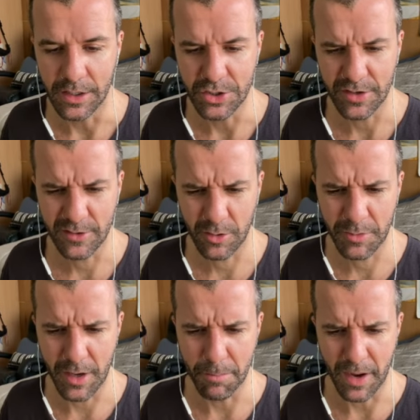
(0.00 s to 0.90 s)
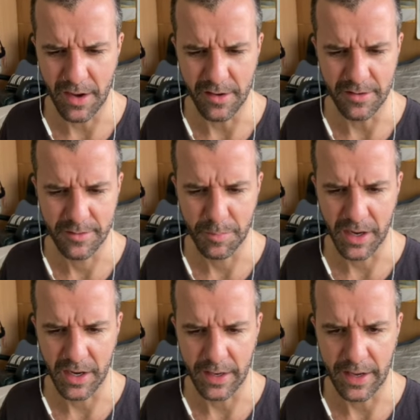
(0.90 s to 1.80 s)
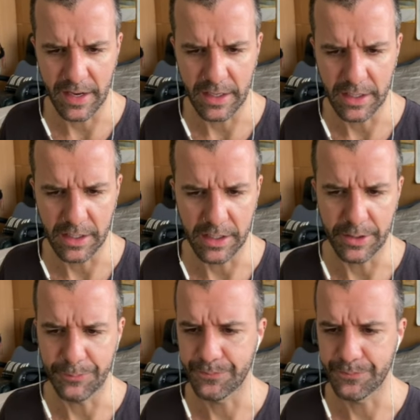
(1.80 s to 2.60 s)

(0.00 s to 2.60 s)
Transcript: Just so I'm not biased by any